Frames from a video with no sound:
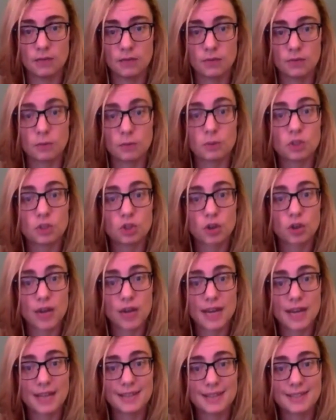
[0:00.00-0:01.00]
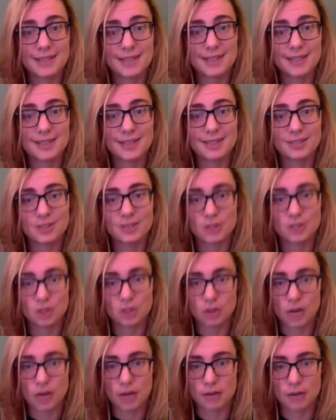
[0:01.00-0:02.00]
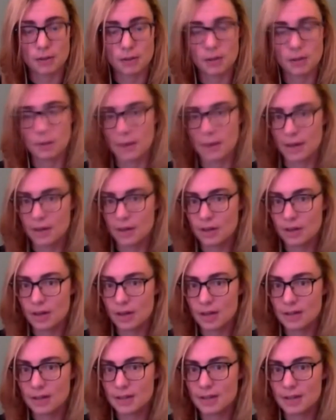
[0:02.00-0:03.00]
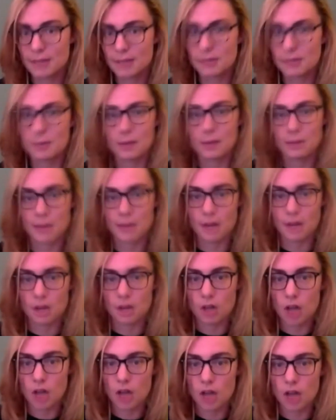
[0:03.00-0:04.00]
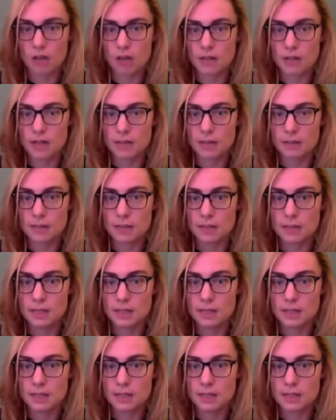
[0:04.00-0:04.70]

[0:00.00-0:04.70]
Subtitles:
from strand to strand, mathematical concept to mathematical concept.